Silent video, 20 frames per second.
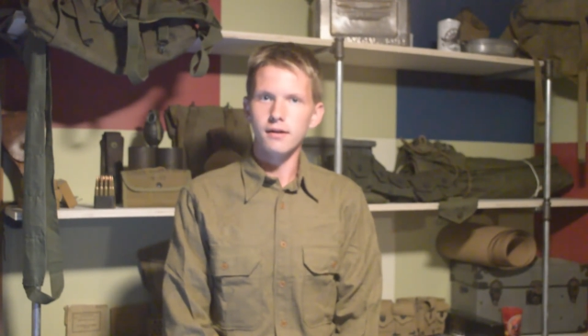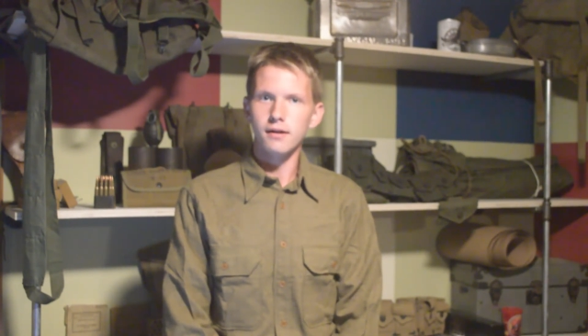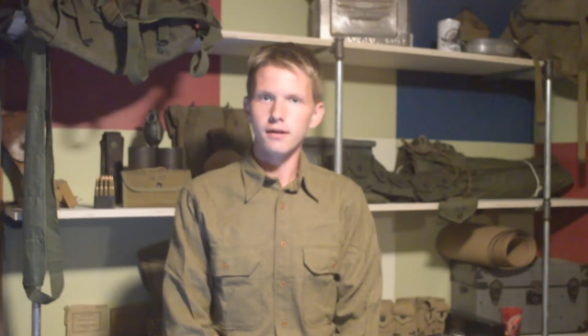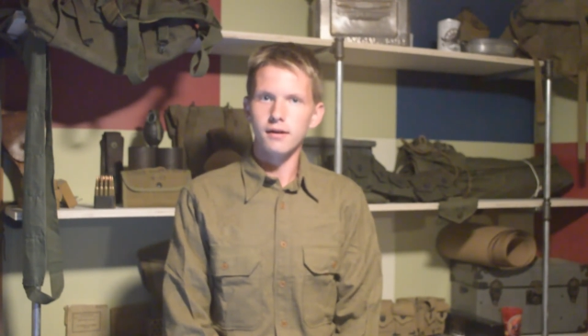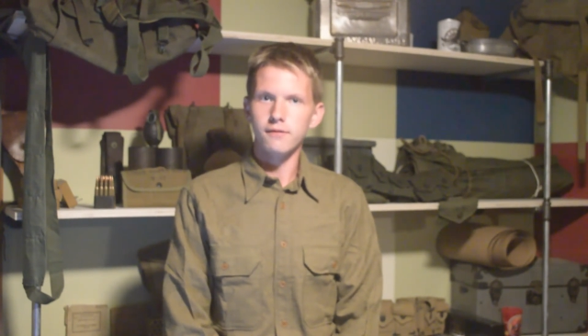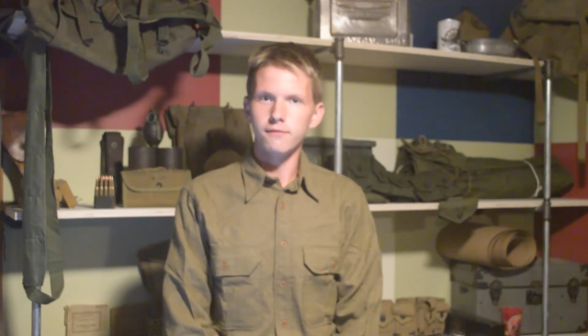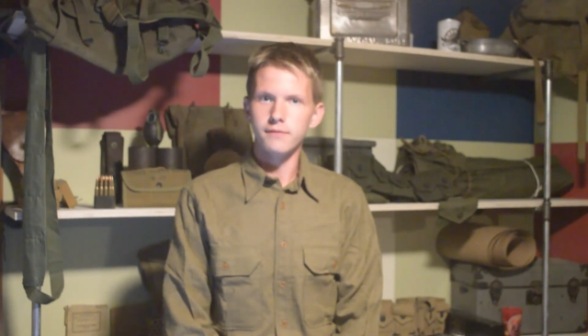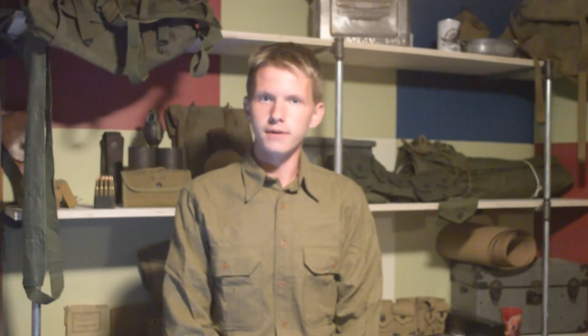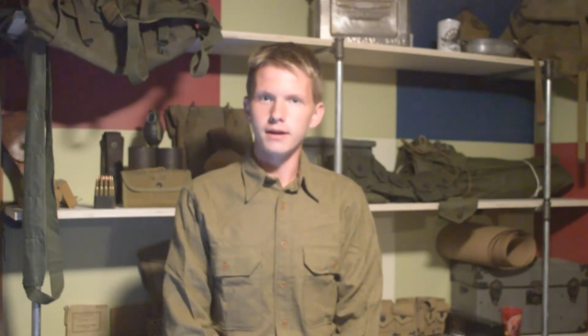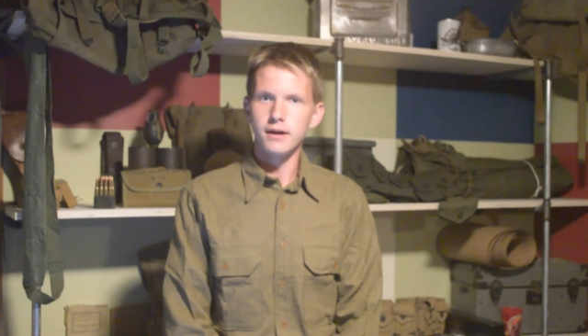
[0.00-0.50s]
a
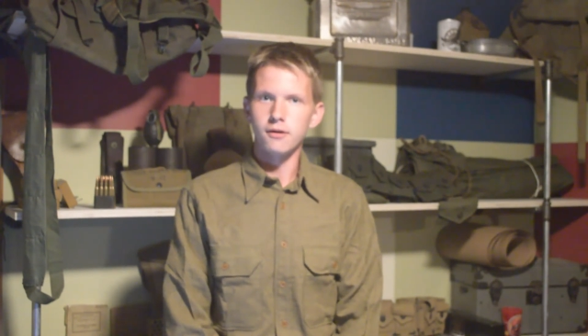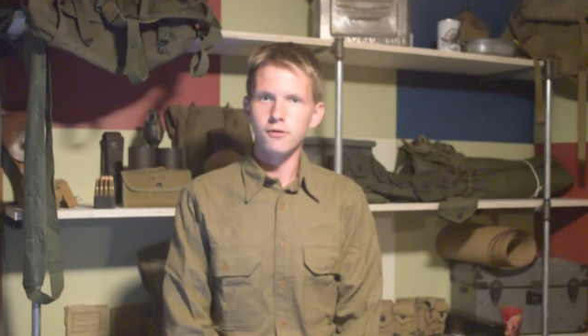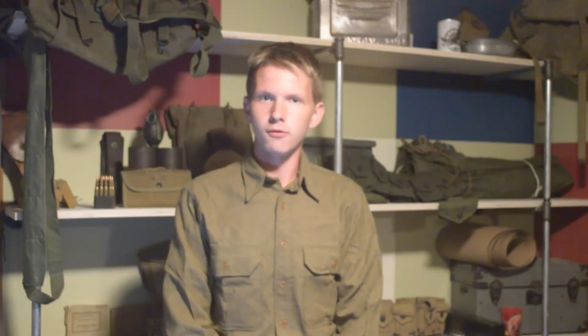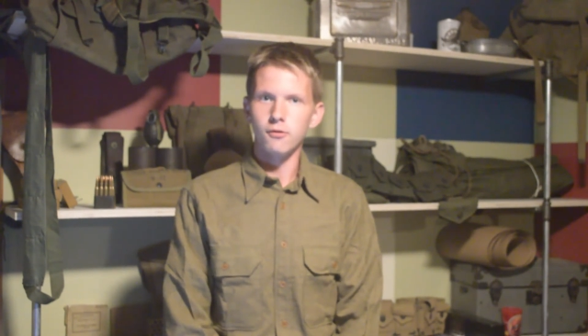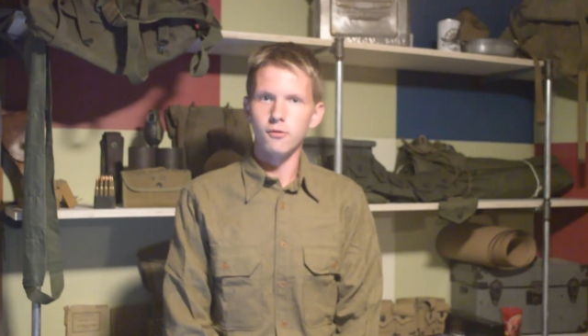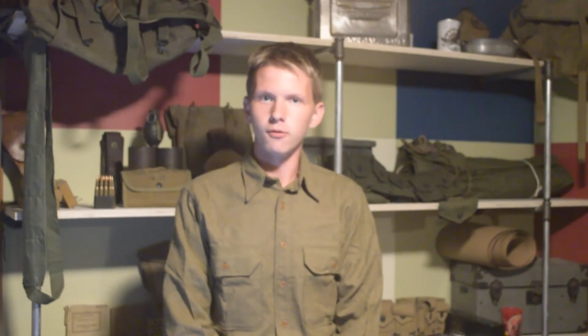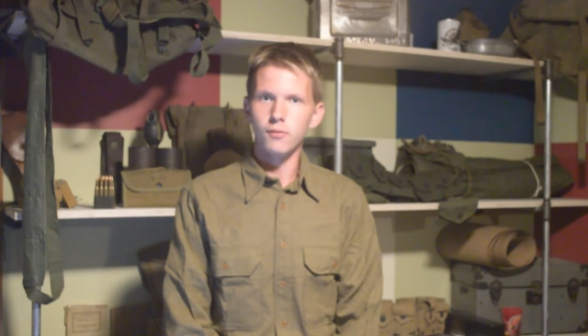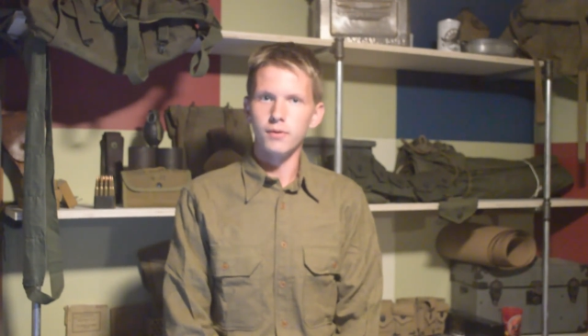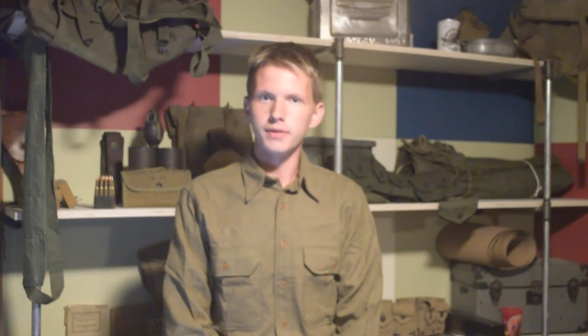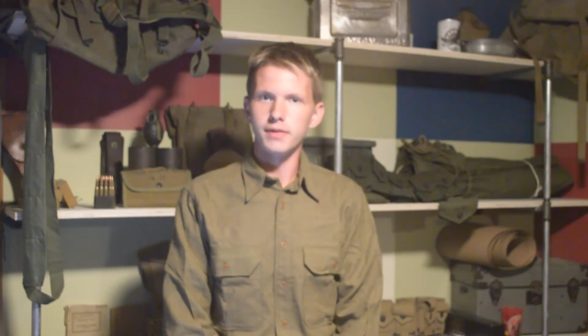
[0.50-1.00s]

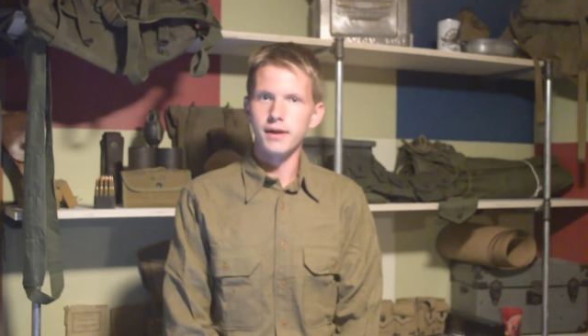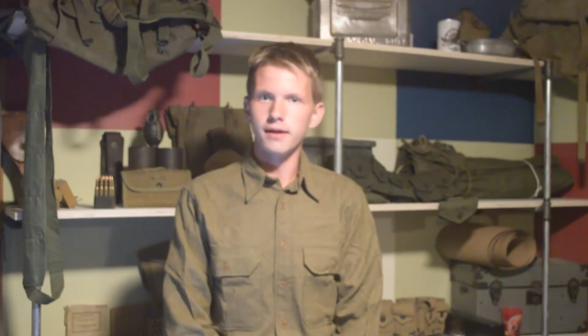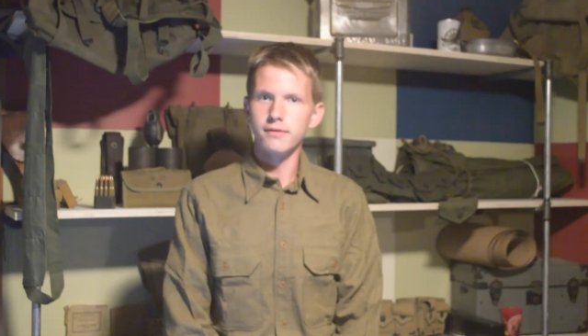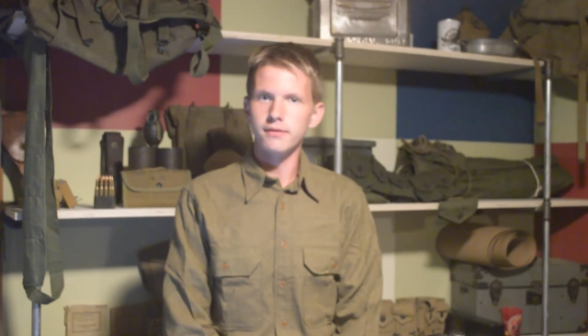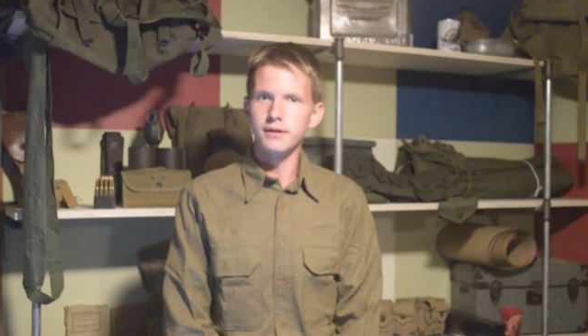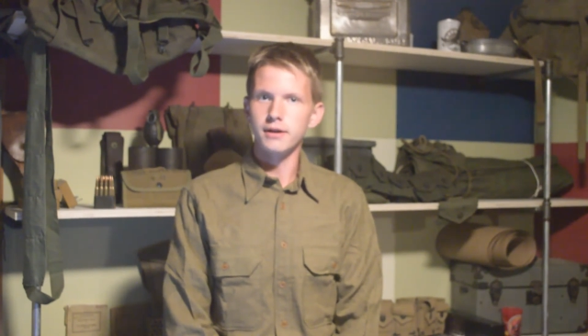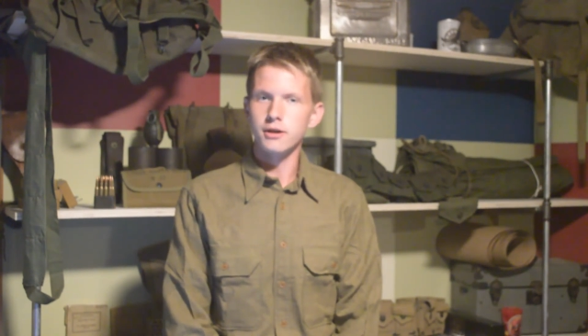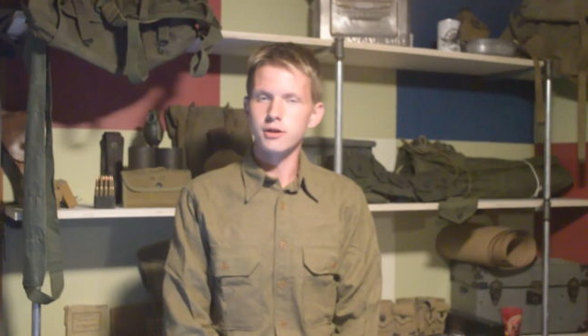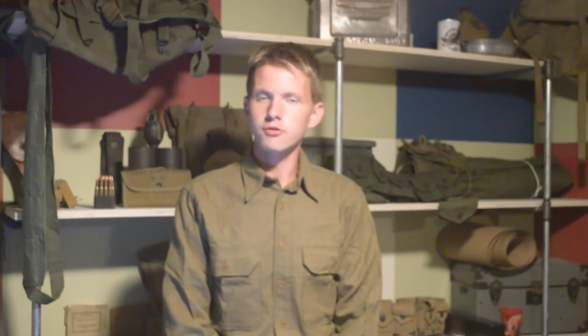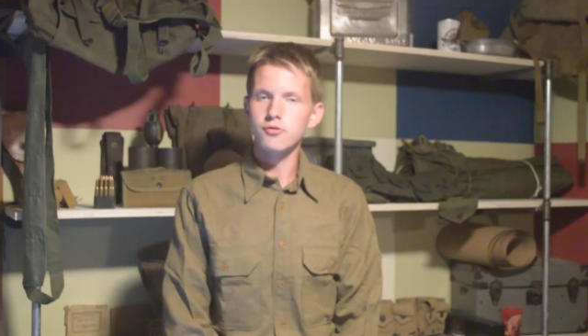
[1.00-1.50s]
vehicle within the
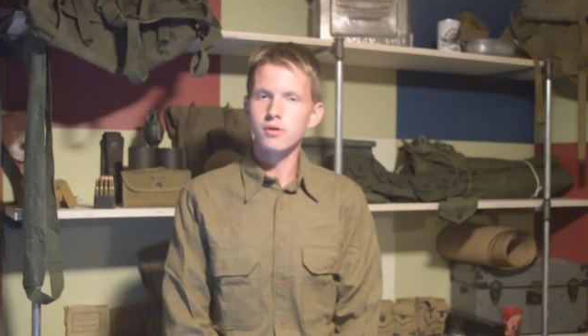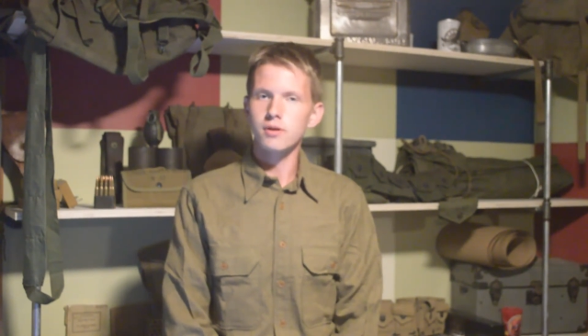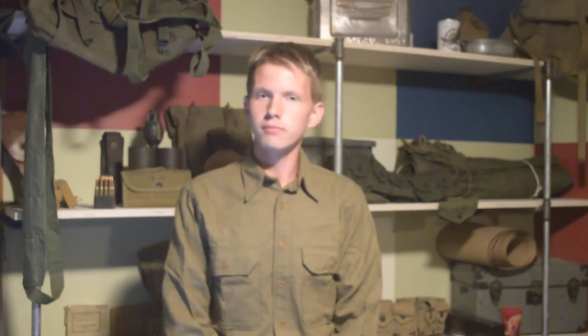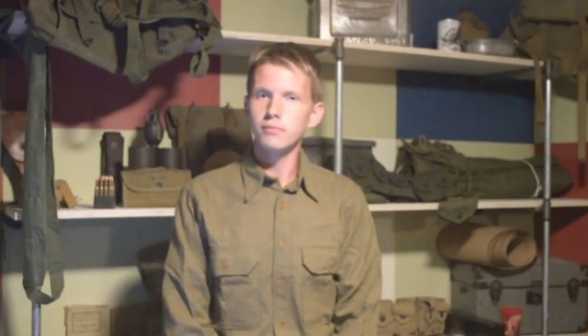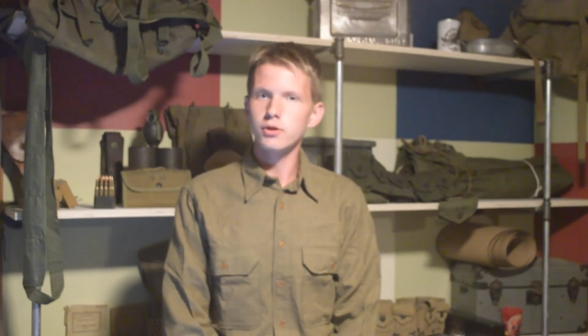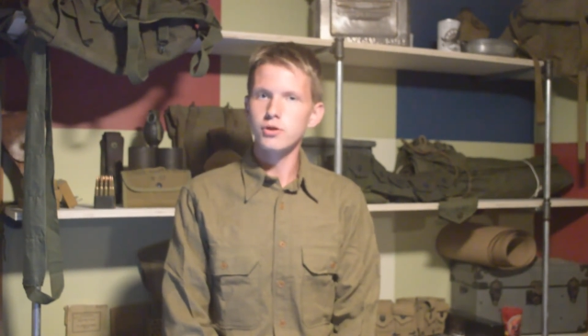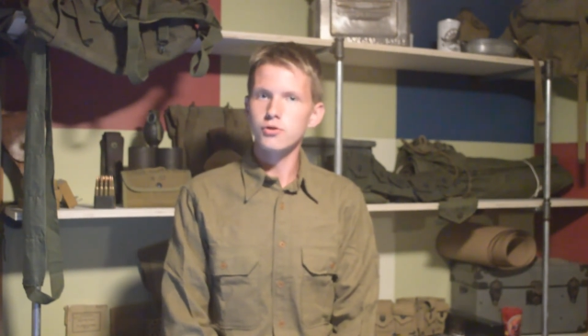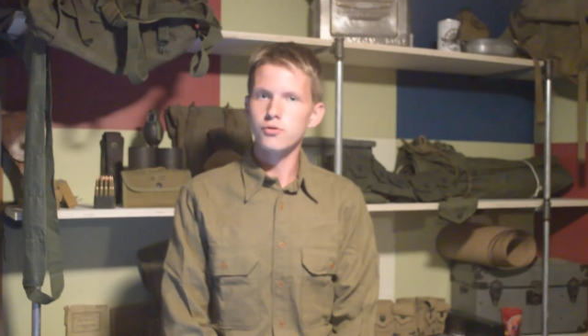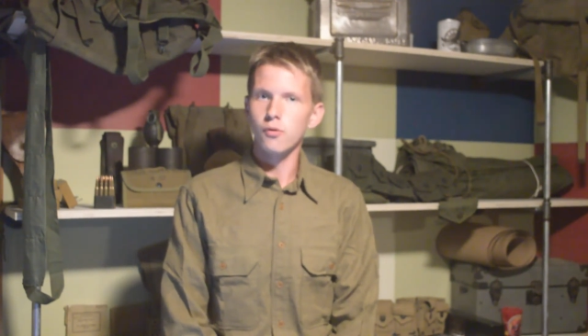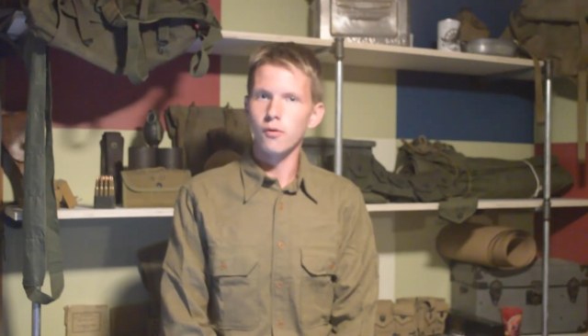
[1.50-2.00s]

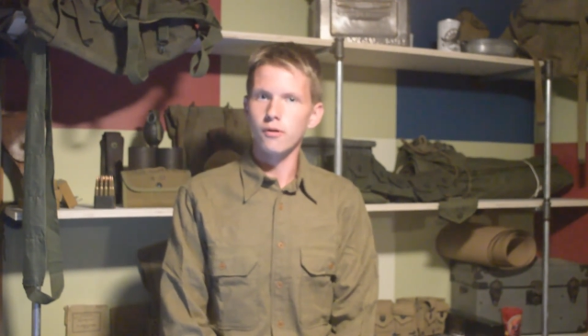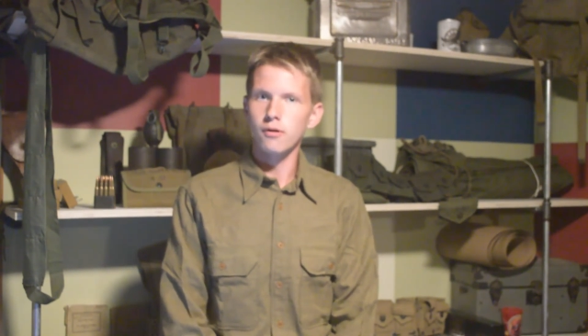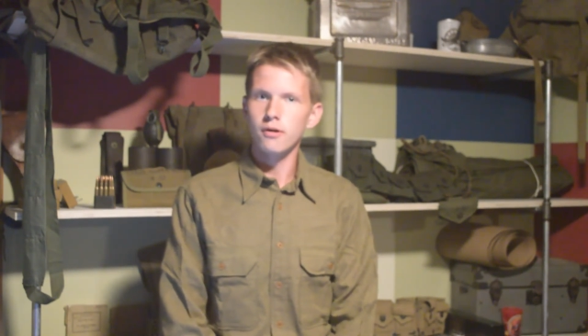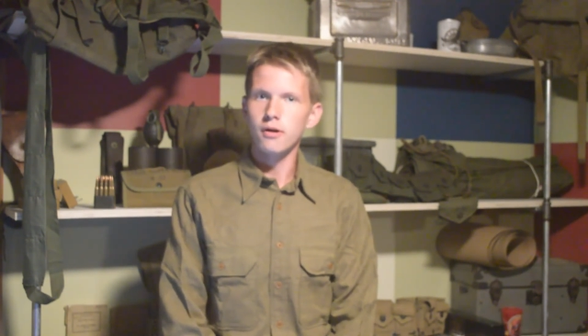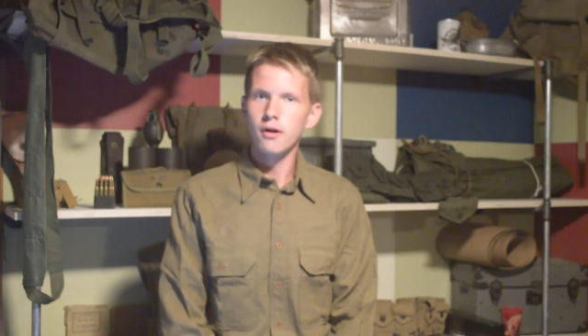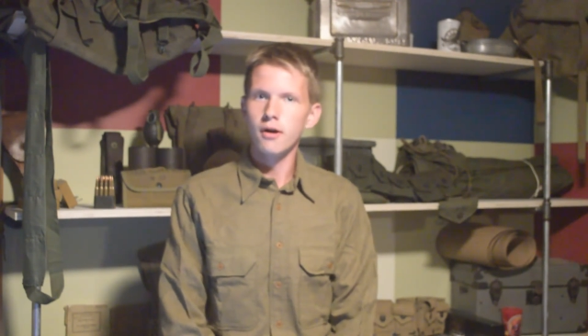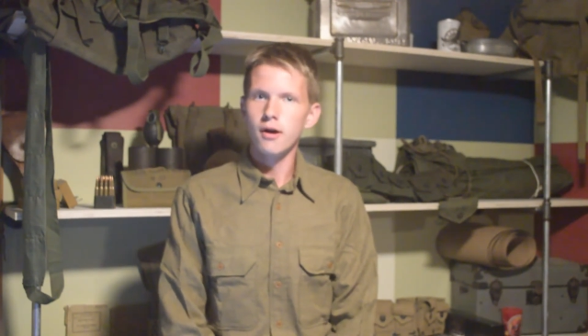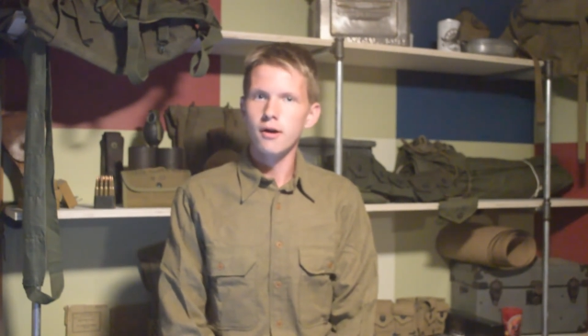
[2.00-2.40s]
extremely short